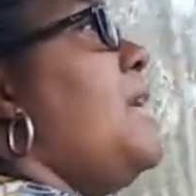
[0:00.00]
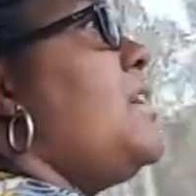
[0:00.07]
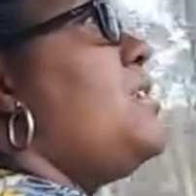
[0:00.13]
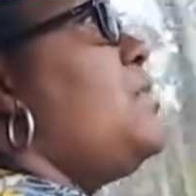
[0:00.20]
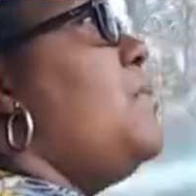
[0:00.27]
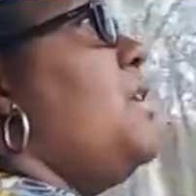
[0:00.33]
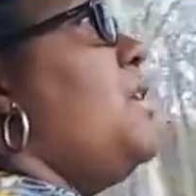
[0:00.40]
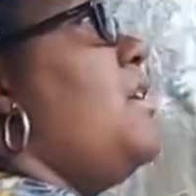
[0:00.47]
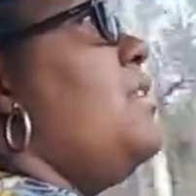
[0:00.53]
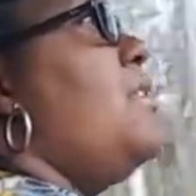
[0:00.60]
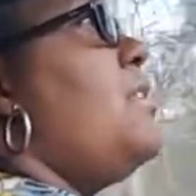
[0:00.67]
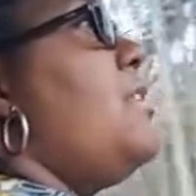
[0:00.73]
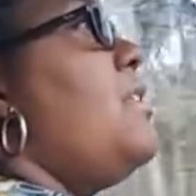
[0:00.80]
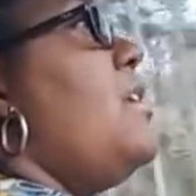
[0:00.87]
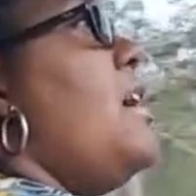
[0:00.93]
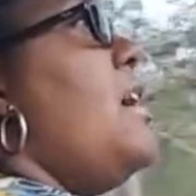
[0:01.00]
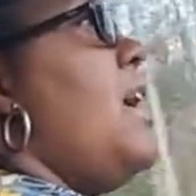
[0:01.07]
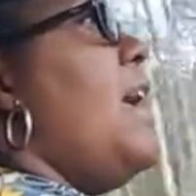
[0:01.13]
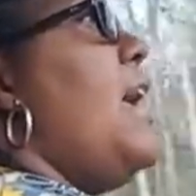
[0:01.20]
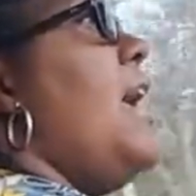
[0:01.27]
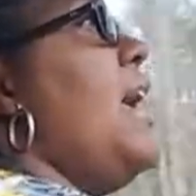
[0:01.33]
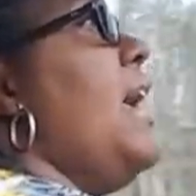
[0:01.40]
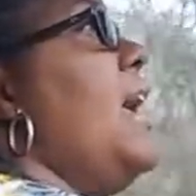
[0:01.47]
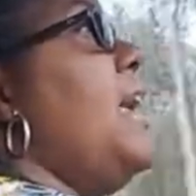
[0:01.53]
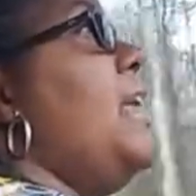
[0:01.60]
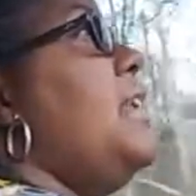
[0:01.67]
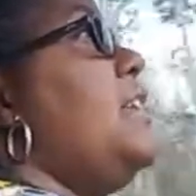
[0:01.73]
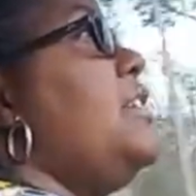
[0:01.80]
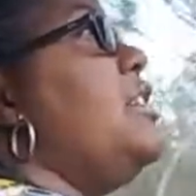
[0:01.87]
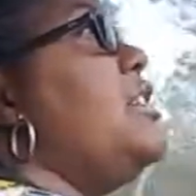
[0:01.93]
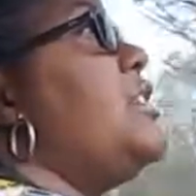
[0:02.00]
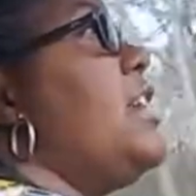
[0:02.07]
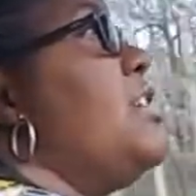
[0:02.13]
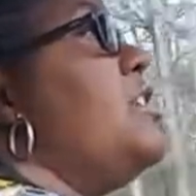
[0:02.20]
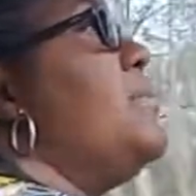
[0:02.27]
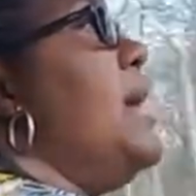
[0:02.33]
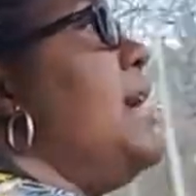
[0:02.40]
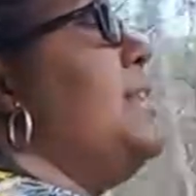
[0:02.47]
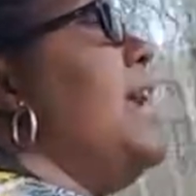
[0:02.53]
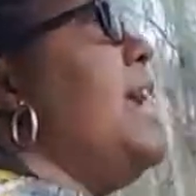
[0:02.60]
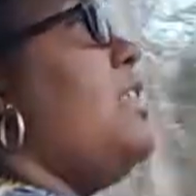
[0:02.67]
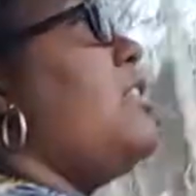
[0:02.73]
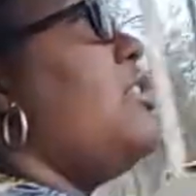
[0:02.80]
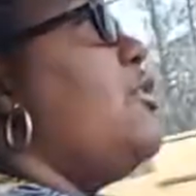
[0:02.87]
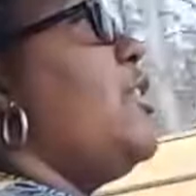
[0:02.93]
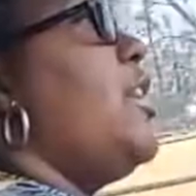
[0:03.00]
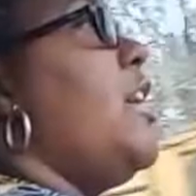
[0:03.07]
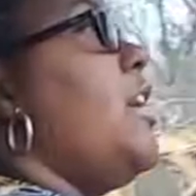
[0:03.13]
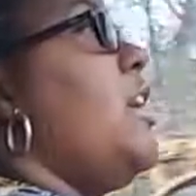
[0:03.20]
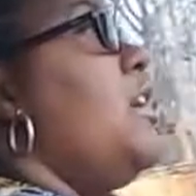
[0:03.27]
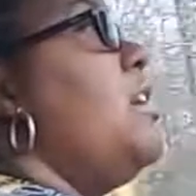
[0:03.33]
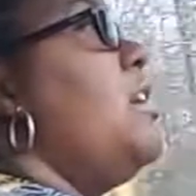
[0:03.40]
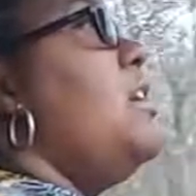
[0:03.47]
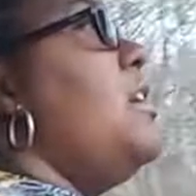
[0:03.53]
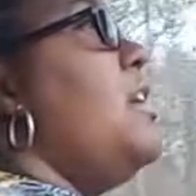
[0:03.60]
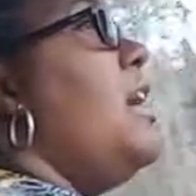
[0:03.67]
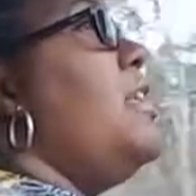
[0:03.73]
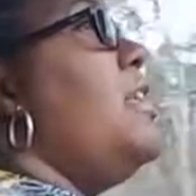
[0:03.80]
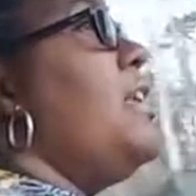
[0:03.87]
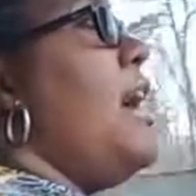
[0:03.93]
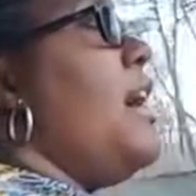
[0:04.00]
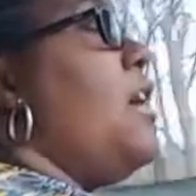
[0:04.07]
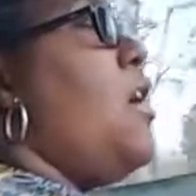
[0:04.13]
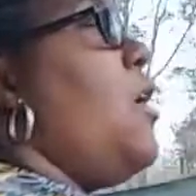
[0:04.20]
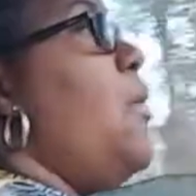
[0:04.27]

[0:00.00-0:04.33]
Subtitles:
next month, and then she'll schedule my day 3, and then I